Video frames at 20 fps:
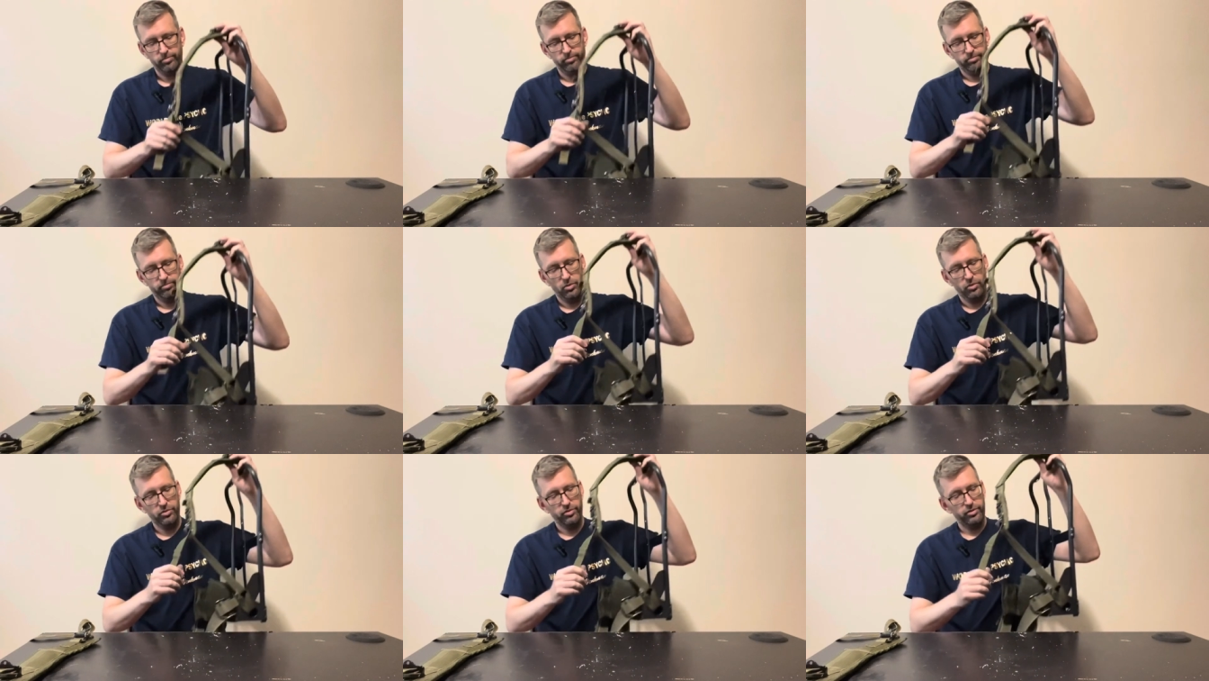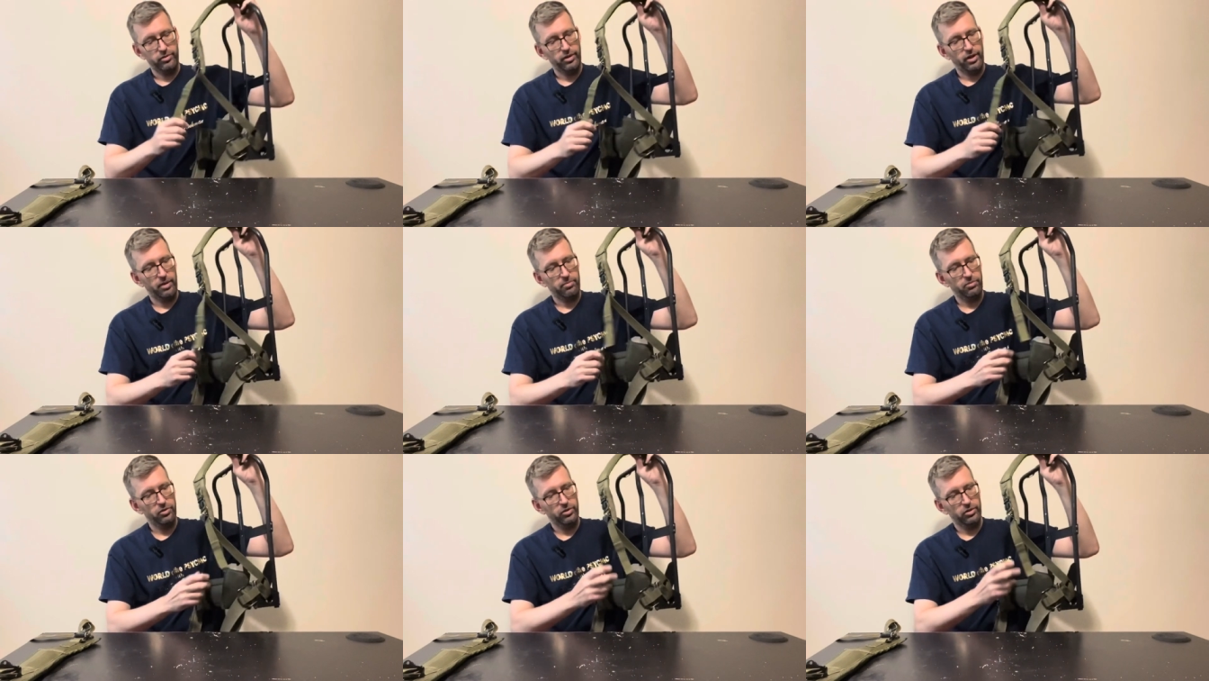most of the
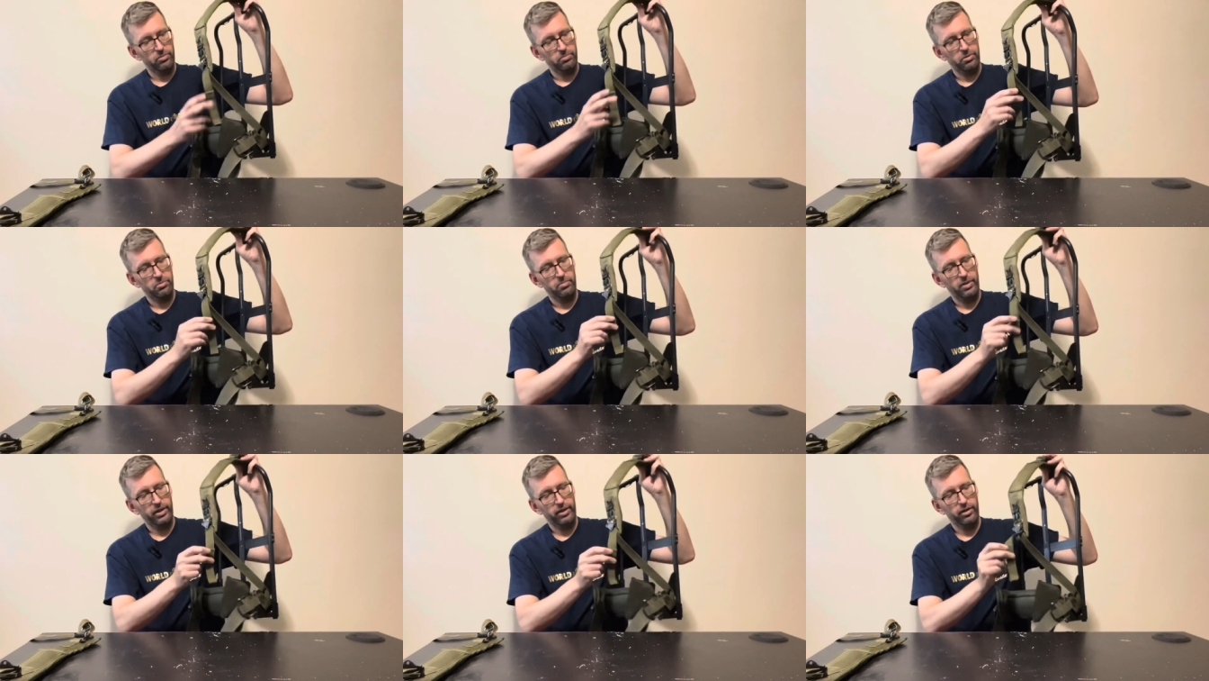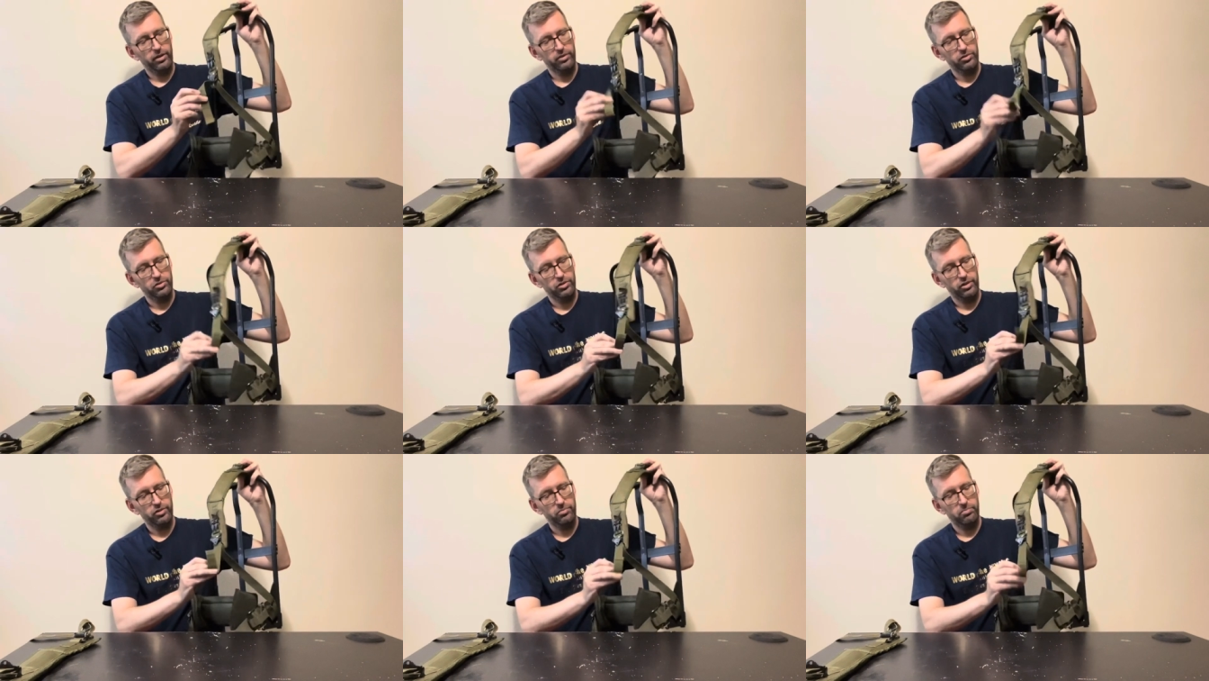time you're going to be making
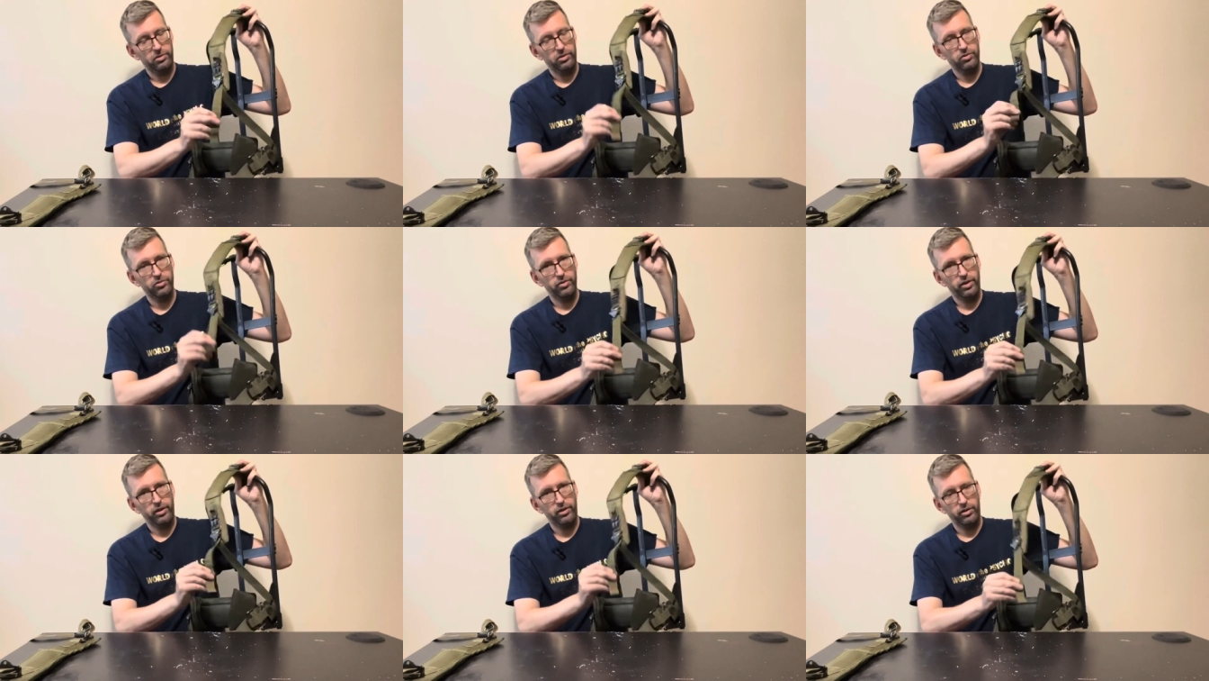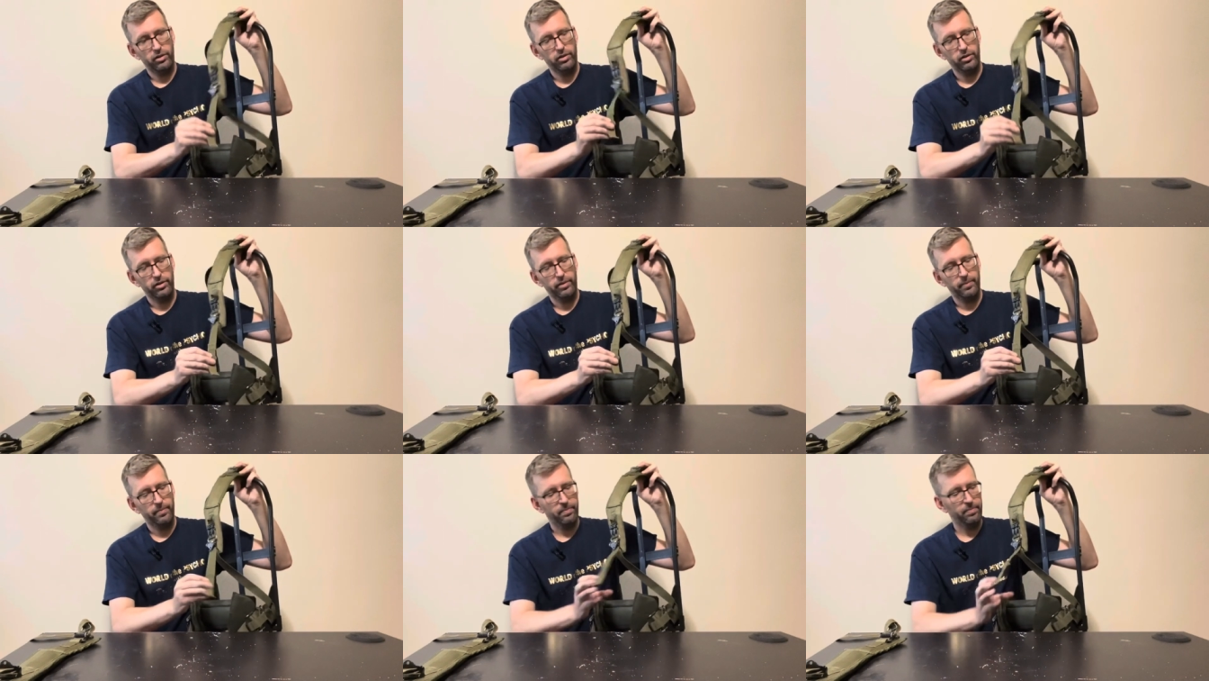adjustments right here